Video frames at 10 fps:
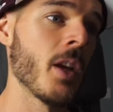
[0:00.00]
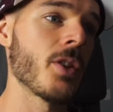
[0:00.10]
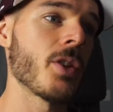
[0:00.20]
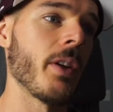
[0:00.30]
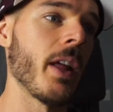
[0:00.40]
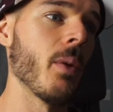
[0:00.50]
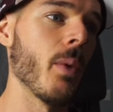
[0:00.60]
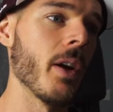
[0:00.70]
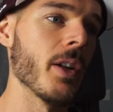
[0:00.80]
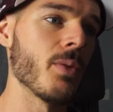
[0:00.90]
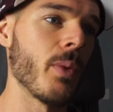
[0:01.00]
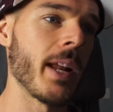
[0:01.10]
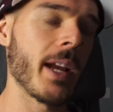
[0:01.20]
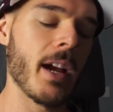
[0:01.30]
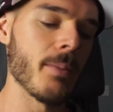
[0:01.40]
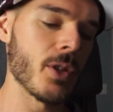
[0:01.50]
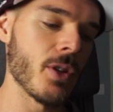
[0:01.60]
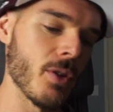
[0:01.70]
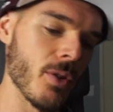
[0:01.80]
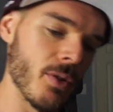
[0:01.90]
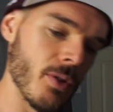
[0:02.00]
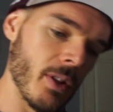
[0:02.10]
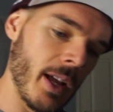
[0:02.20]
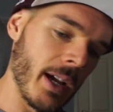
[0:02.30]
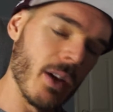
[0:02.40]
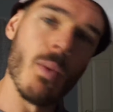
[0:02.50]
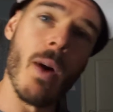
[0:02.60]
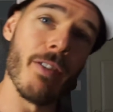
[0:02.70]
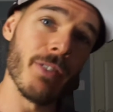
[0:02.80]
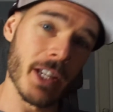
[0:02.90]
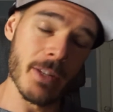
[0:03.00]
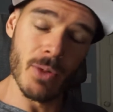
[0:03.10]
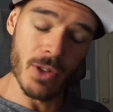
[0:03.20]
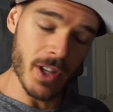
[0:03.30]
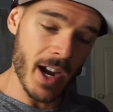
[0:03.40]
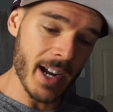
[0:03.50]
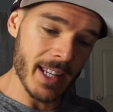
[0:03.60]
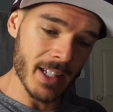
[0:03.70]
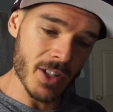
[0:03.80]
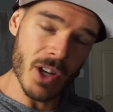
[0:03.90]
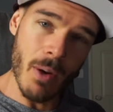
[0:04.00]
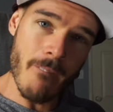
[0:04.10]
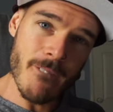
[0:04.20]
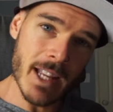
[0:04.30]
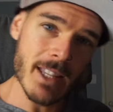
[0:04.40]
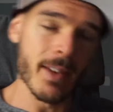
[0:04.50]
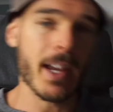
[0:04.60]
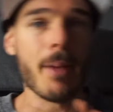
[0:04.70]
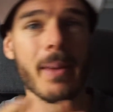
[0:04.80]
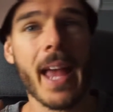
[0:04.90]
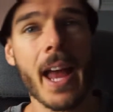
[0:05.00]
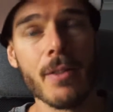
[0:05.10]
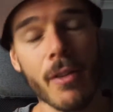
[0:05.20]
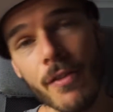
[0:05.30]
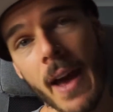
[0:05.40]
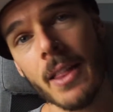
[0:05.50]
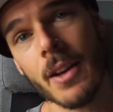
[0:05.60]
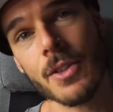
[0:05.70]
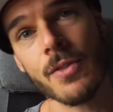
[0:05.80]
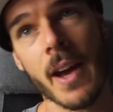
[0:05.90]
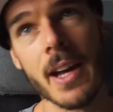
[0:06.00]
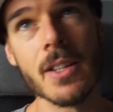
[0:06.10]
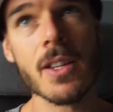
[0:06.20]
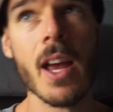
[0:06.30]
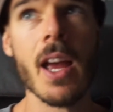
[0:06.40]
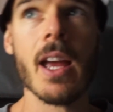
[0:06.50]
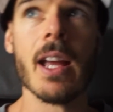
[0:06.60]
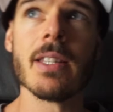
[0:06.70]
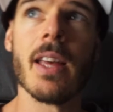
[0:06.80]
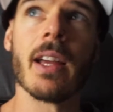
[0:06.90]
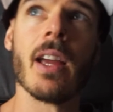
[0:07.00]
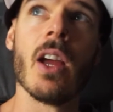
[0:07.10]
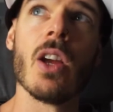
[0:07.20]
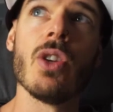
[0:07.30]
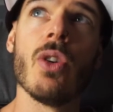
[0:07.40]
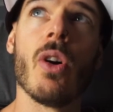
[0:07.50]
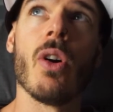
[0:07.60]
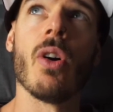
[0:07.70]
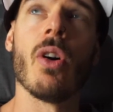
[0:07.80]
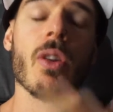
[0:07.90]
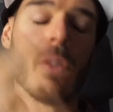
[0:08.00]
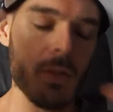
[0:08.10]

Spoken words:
So in other words, when it comes to like why flexible dieting is so effective at coming out of a fat loss phase, it's like your